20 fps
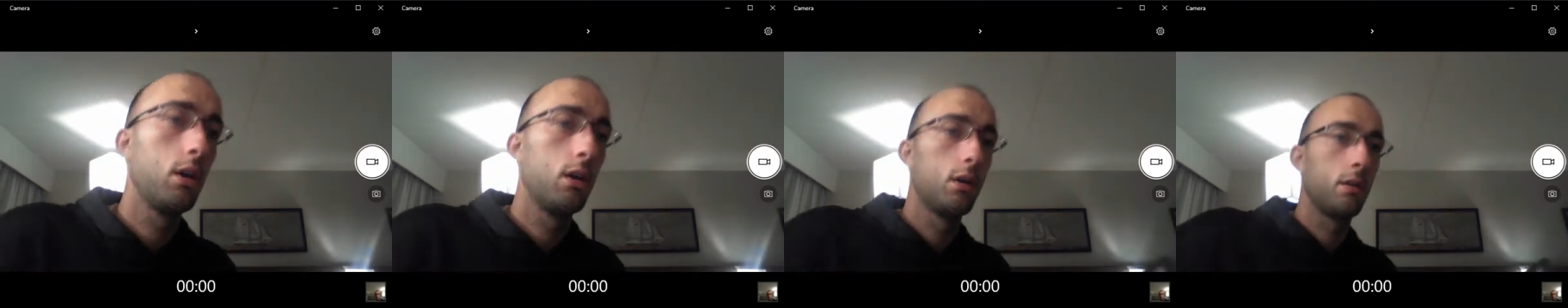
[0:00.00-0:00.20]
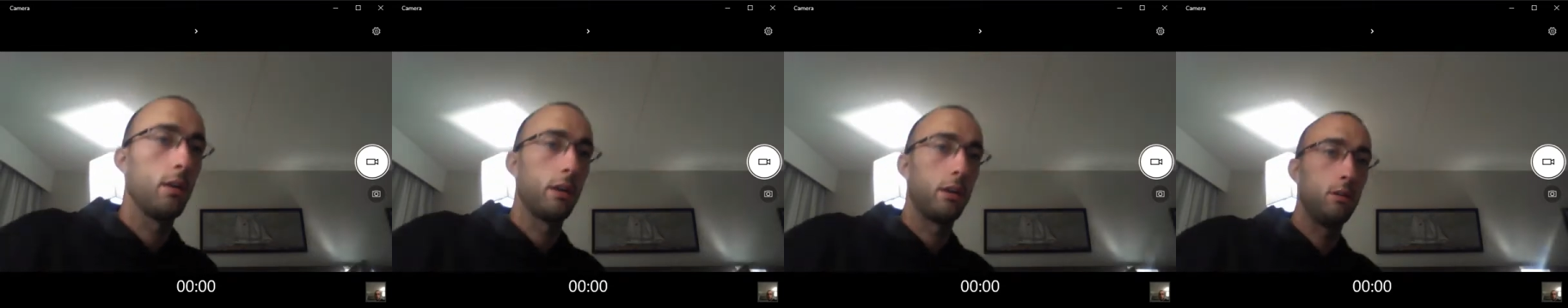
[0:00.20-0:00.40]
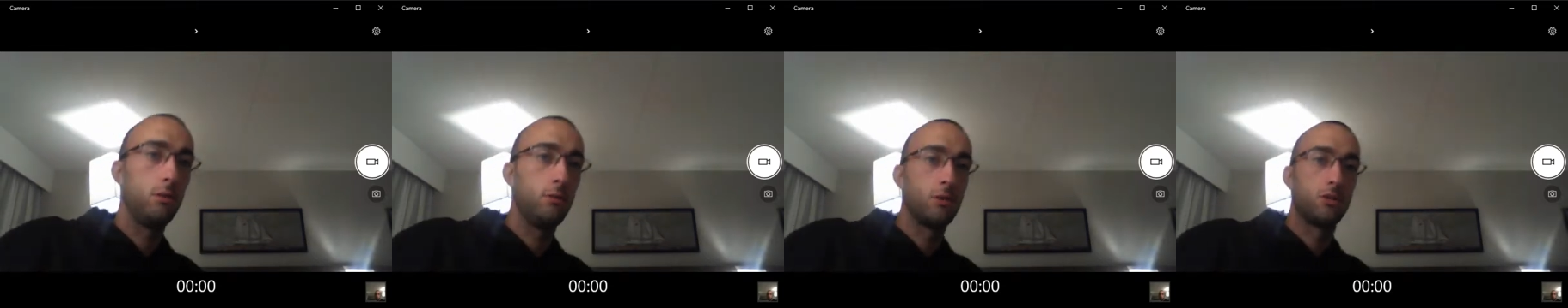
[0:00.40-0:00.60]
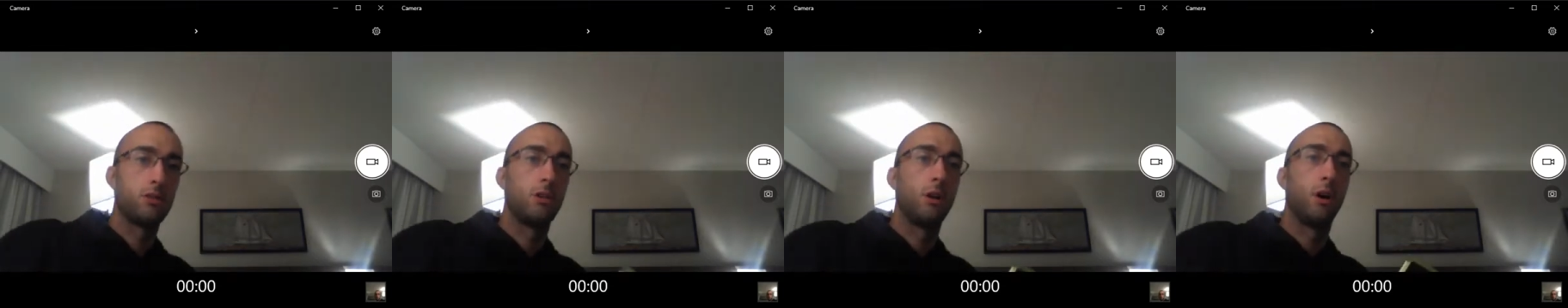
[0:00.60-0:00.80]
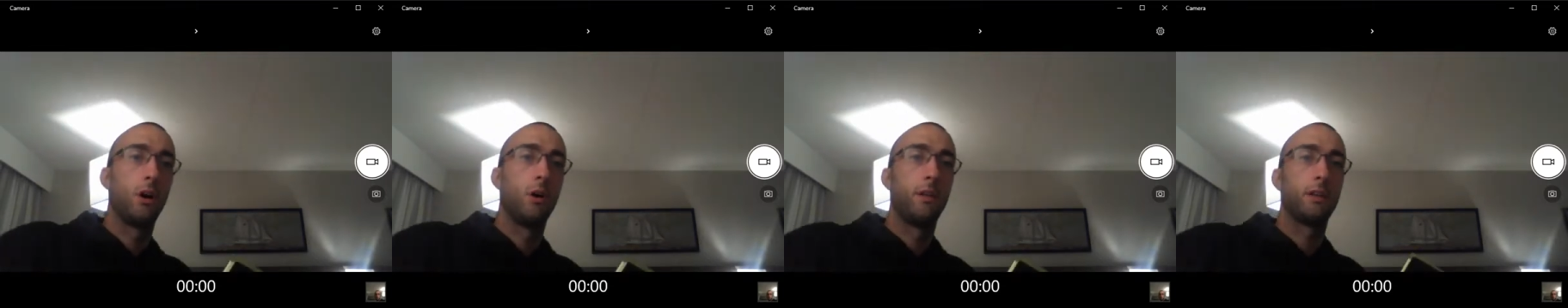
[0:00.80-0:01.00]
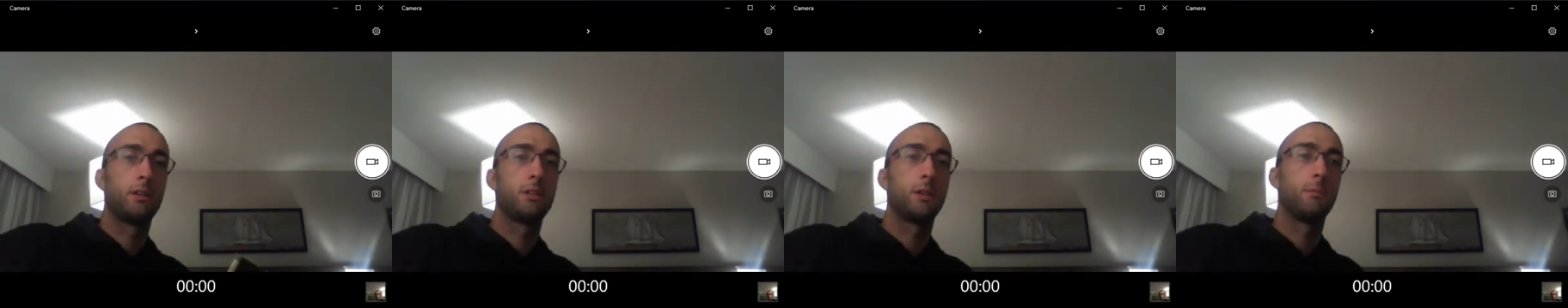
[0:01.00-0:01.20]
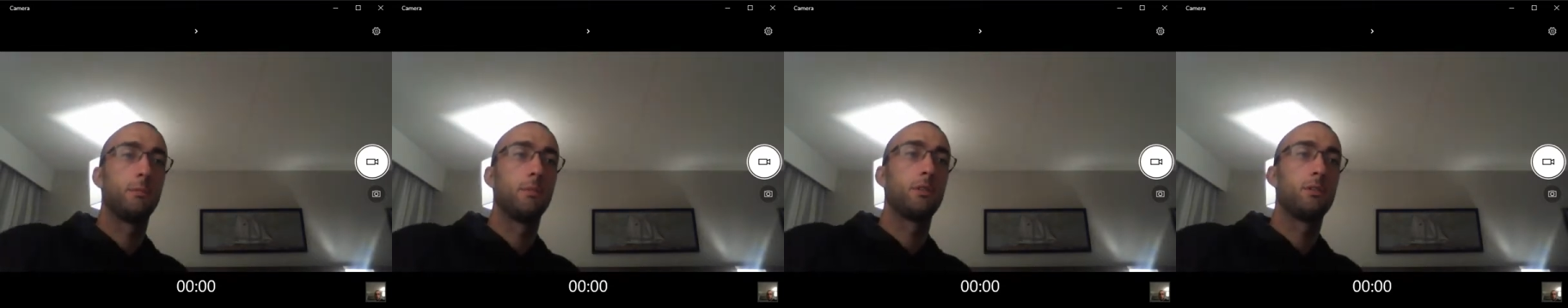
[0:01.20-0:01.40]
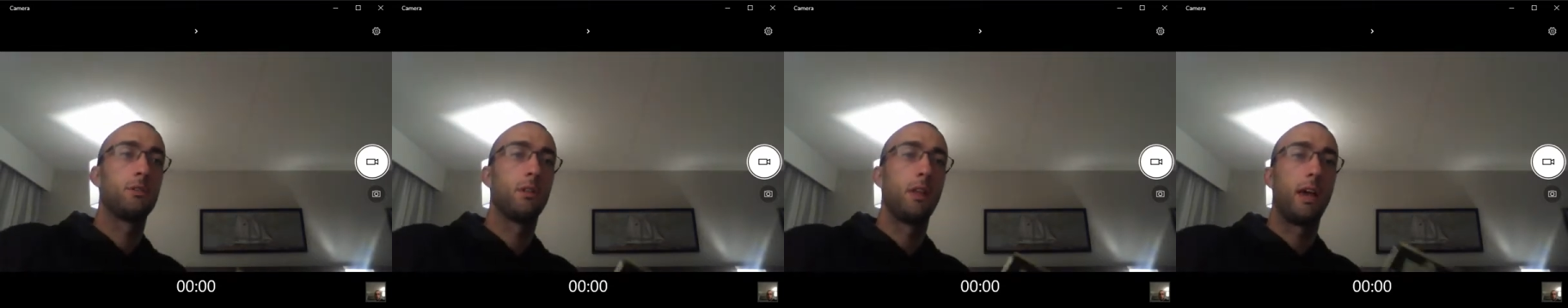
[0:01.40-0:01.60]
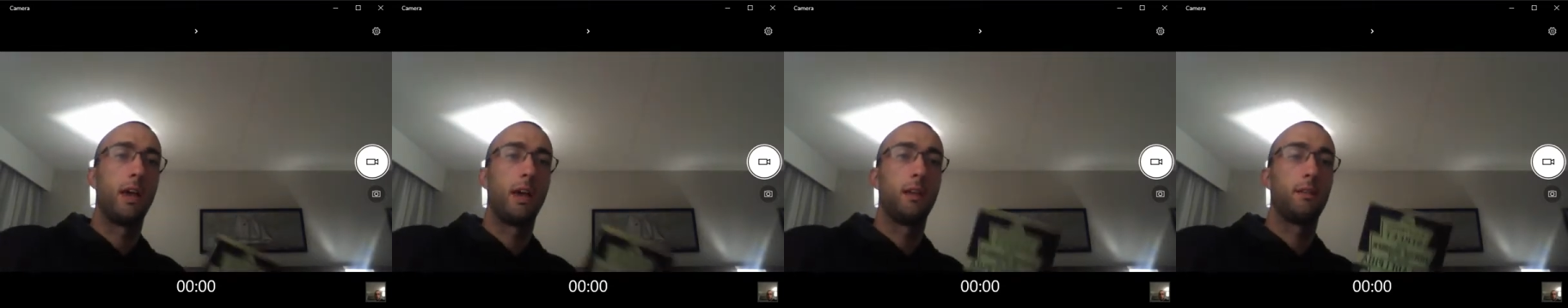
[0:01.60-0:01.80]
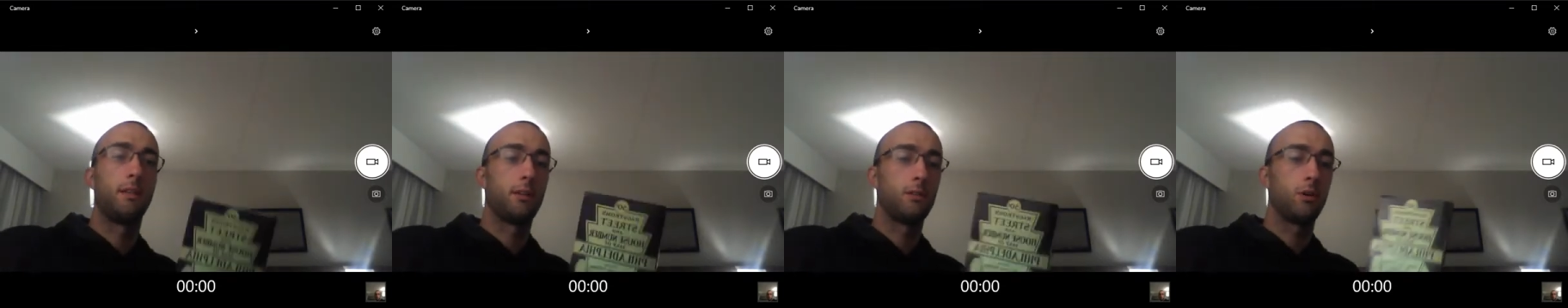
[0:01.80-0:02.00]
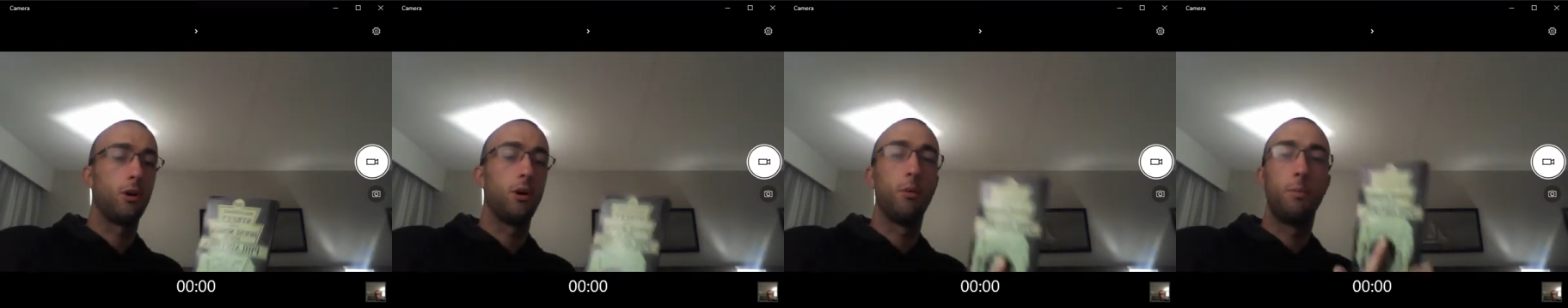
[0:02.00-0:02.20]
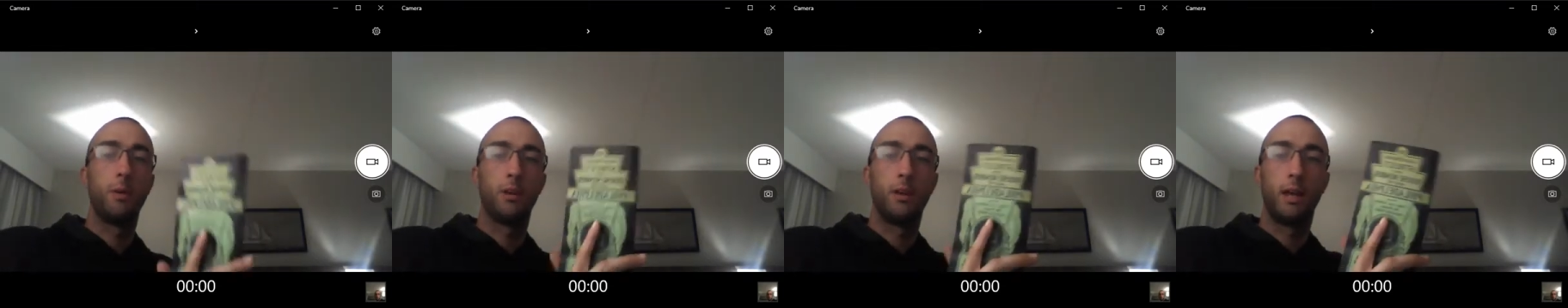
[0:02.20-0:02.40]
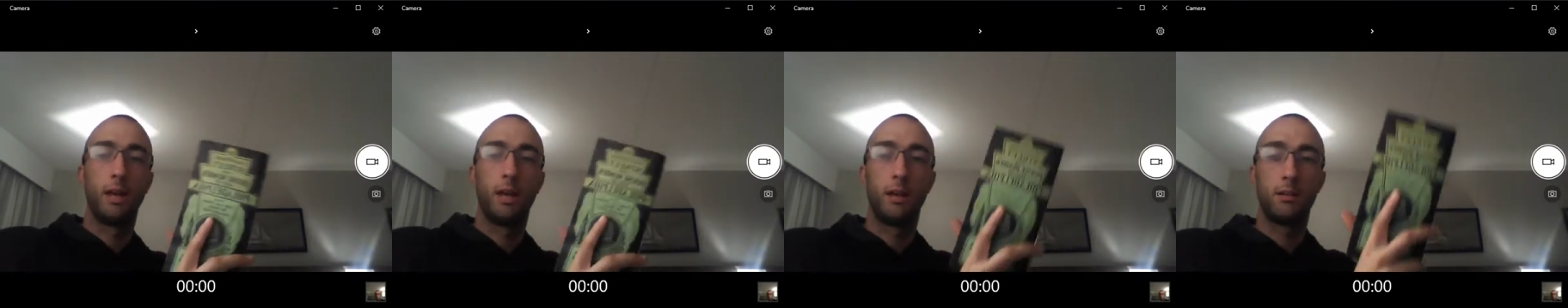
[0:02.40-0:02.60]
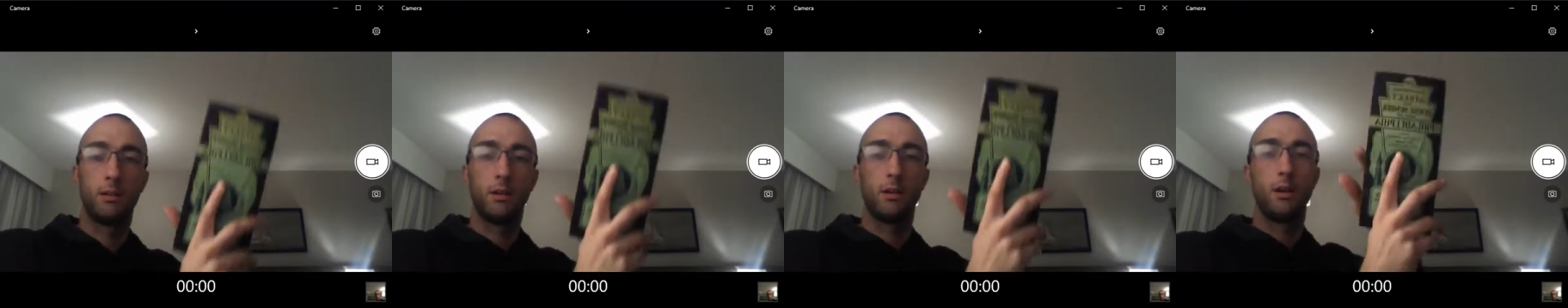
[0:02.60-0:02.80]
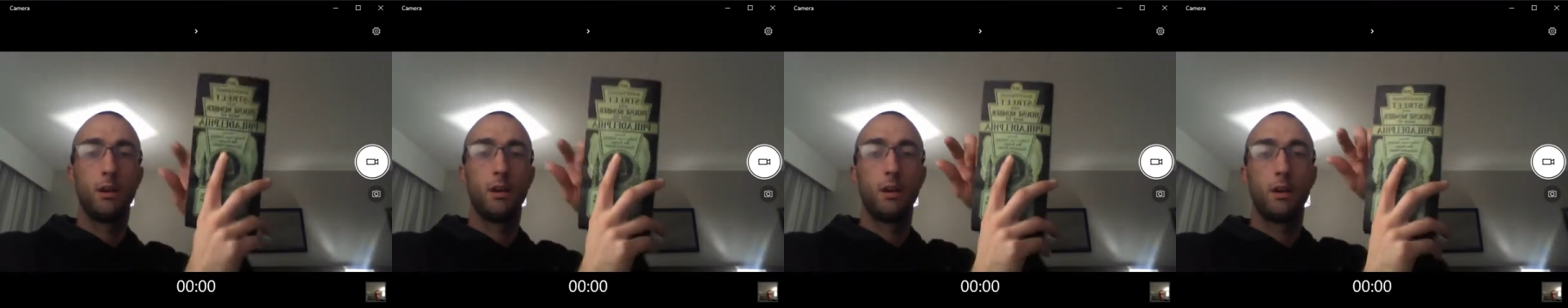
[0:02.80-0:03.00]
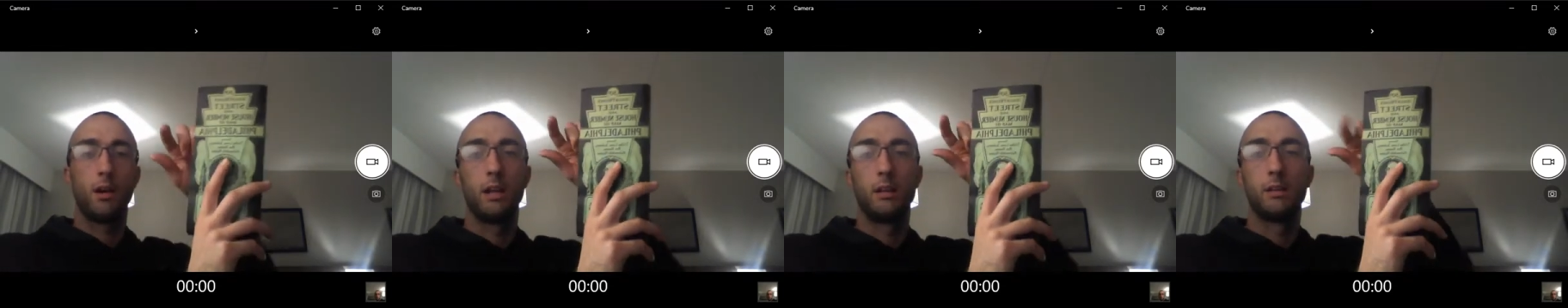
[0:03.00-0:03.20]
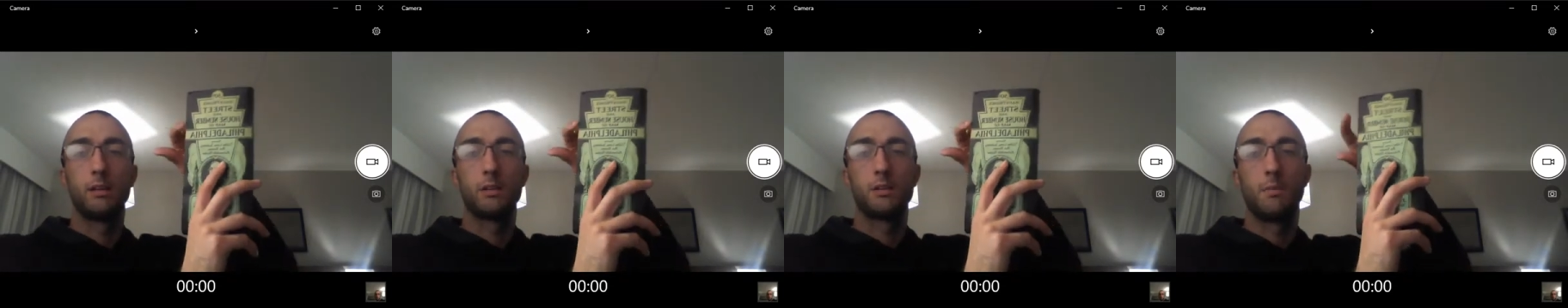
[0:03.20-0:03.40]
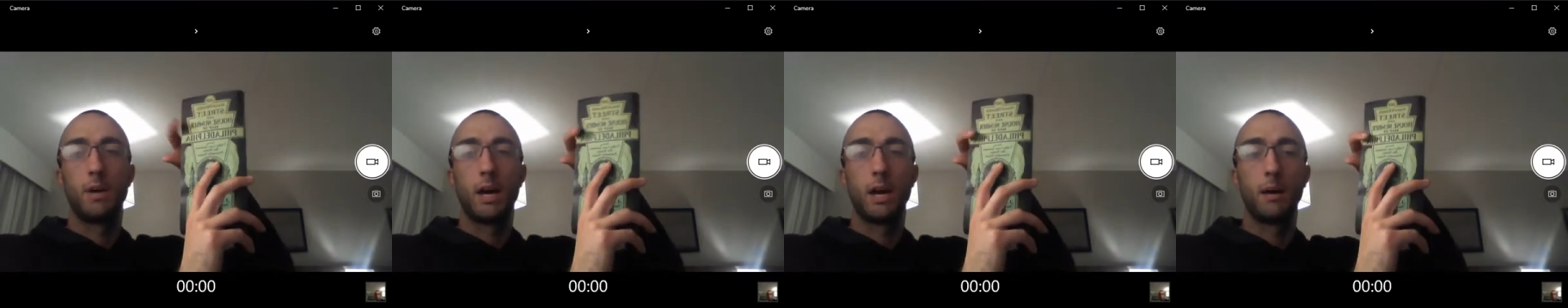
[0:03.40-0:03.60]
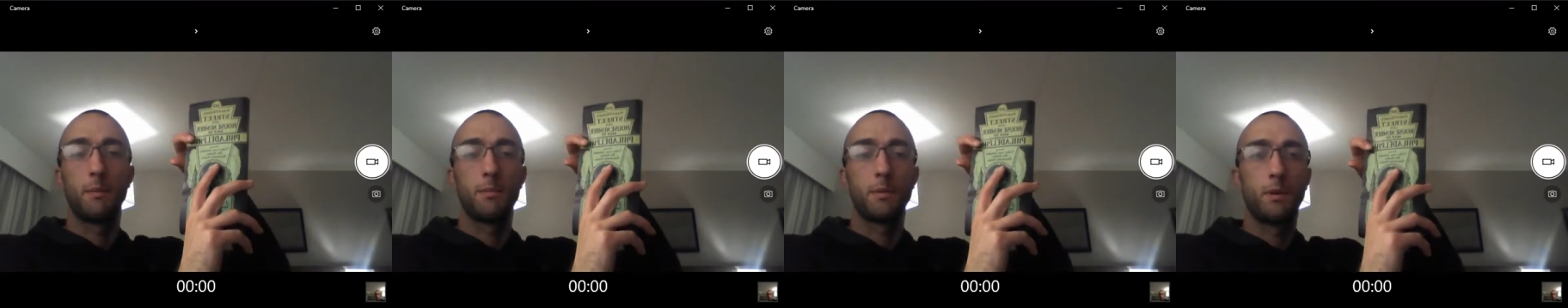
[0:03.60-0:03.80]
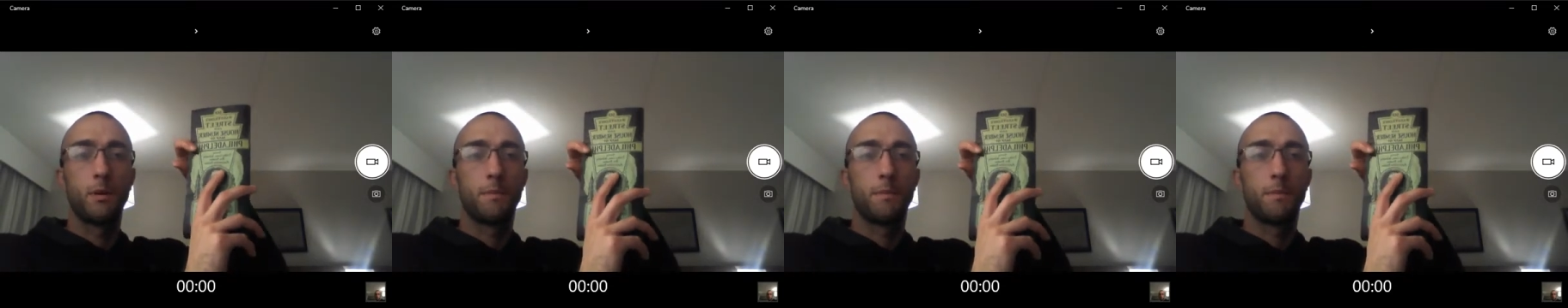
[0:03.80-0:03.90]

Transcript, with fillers: like you just know that some of this land that's open land on this map